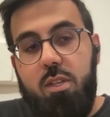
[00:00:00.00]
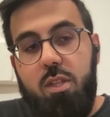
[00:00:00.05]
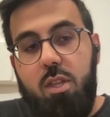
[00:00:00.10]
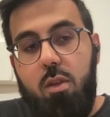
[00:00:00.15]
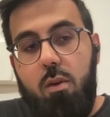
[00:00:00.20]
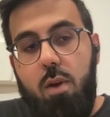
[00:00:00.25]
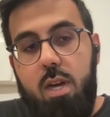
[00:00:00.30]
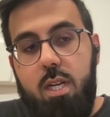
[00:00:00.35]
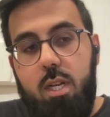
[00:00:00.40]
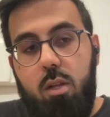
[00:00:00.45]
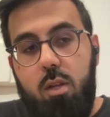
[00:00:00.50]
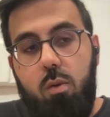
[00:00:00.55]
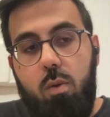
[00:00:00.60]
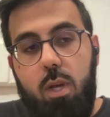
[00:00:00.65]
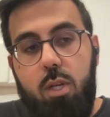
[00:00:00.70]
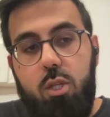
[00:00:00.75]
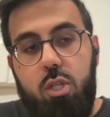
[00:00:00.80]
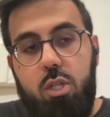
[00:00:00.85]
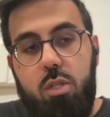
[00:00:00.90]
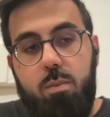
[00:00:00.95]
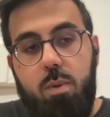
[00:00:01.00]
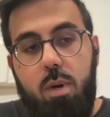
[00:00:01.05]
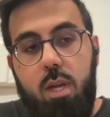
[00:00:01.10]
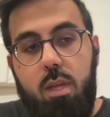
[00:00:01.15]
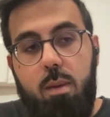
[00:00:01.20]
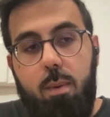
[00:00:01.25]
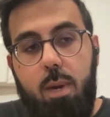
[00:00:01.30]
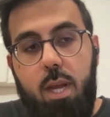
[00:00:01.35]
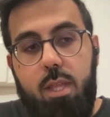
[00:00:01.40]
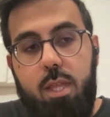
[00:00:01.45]
a theoretical questions but i
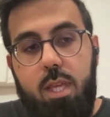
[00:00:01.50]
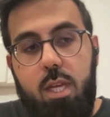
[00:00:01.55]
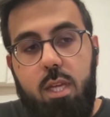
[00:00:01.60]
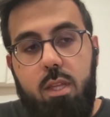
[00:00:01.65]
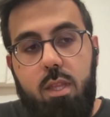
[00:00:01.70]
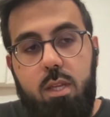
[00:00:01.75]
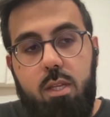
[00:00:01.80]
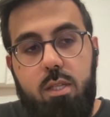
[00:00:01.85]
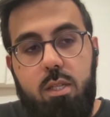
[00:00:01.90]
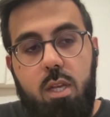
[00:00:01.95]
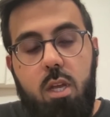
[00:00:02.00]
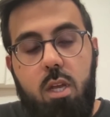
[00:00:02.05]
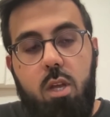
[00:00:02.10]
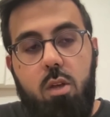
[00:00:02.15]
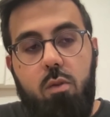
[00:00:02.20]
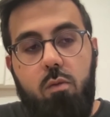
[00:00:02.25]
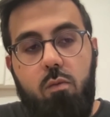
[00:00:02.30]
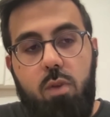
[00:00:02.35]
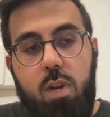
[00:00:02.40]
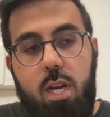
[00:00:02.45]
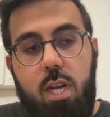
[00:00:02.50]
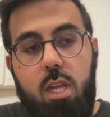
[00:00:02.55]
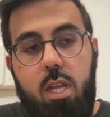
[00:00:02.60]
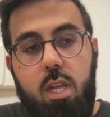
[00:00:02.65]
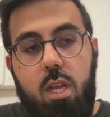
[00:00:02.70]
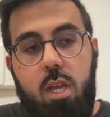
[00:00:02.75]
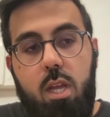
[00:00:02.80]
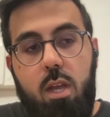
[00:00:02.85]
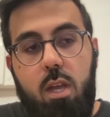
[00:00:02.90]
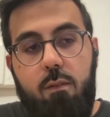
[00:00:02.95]
but i mm-hmm. think there's
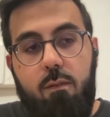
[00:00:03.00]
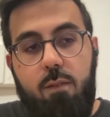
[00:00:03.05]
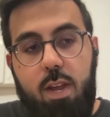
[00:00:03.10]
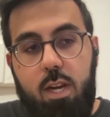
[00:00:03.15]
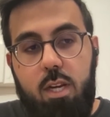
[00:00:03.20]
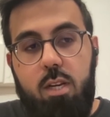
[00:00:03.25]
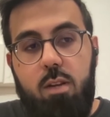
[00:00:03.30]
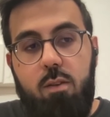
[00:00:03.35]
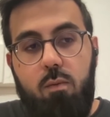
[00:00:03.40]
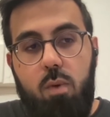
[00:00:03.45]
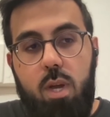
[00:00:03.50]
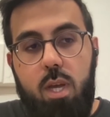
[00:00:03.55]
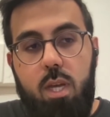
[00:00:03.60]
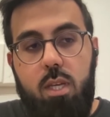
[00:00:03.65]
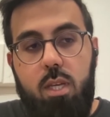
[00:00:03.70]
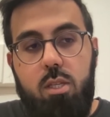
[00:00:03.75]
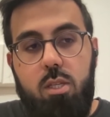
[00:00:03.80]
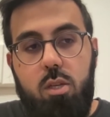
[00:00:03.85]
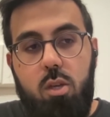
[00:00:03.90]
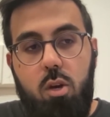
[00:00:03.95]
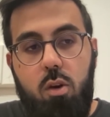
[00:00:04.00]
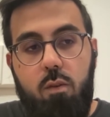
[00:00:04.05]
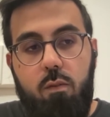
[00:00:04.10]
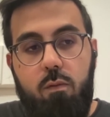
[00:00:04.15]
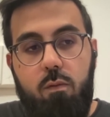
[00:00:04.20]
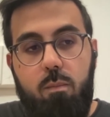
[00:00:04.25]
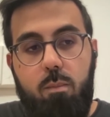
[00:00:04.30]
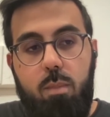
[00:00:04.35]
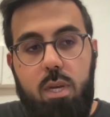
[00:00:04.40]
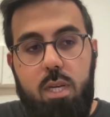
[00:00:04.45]
really effective ways of
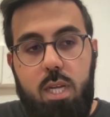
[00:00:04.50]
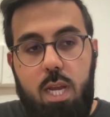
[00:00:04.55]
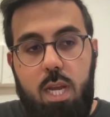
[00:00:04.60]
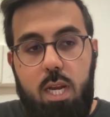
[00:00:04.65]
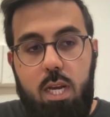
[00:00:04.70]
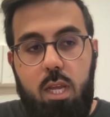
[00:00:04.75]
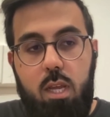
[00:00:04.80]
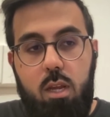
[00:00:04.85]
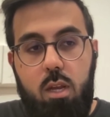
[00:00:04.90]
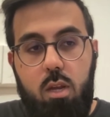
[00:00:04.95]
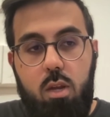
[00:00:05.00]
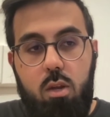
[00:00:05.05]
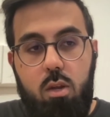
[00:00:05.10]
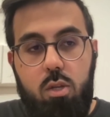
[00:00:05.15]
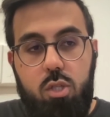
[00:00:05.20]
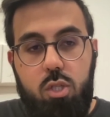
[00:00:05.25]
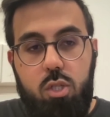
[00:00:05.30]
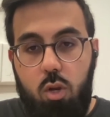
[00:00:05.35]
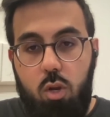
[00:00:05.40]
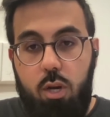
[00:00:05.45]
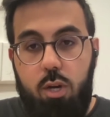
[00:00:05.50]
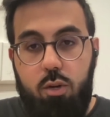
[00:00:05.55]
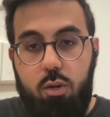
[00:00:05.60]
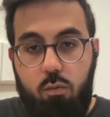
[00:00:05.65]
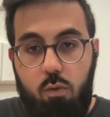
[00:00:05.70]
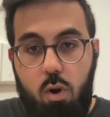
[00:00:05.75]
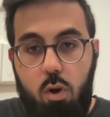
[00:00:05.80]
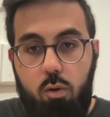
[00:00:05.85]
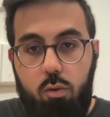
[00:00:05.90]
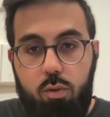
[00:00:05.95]
maintaining solid
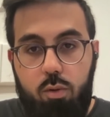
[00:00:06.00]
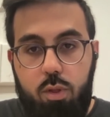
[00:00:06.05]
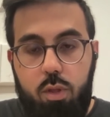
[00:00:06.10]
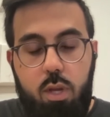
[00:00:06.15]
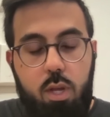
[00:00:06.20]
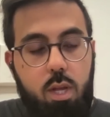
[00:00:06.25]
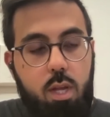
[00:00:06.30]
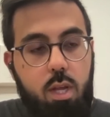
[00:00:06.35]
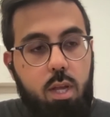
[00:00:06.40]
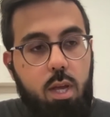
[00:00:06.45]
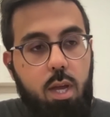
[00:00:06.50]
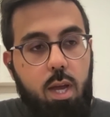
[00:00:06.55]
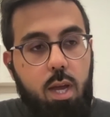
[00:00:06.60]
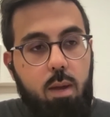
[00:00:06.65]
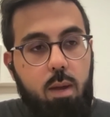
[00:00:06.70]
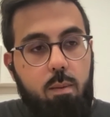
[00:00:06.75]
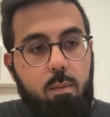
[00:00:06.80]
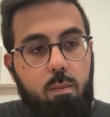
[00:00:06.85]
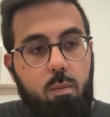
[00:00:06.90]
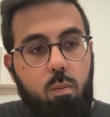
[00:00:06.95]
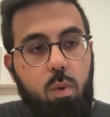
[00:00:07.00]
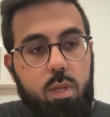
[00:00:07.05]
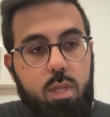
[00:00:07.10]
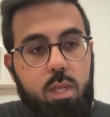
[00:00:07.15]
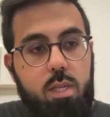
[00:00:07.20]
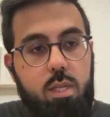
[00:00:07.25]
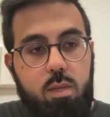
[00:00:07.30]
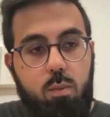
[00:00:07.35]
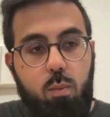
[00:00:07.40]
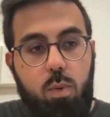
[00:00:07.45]
growth uh,
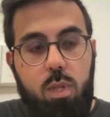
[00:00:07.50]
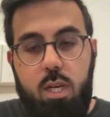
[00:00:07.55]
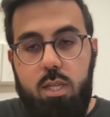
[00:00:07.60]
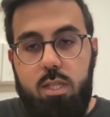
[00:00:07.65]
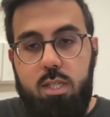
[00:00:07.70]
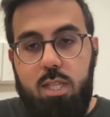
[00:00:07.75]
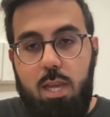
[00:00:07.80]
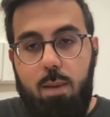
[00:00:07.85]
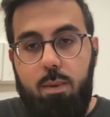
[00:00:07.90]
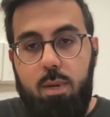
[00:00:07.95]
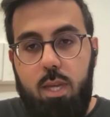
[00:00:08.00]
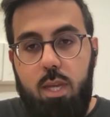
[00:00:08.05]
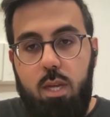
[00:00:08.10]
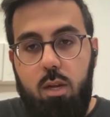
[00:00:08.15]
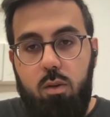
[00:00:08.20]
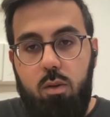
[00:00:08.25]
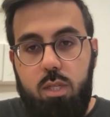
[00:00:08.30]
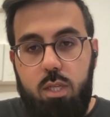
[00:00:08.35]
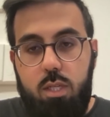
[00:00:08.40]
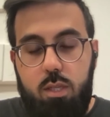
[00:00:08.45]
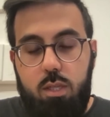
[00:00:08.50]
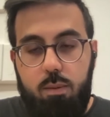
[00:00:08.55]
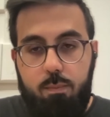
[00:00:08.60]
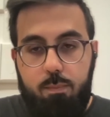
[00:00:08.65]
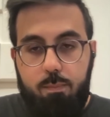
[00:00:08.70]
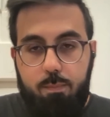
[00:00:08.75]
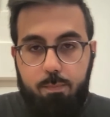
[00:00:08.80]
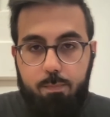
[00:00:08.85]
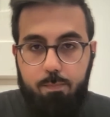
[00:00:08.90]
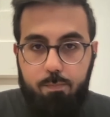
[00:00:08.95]
within within islamic ecosystem
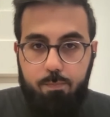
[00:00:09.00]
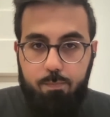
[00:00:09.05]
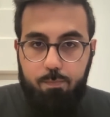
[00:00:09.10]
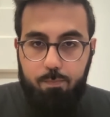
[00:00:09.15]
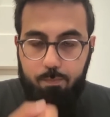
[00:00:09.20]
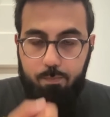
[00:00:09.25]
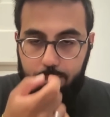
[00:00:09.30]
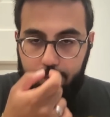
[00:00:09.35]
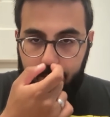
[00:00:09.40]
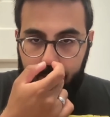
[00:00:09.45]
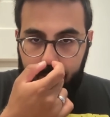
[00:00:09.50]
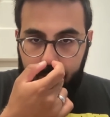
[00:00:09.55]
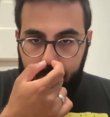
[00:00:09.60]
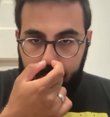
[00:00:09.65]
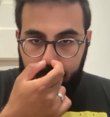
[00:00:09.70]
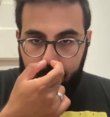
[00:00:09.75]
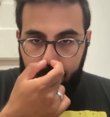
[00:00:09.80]
right and,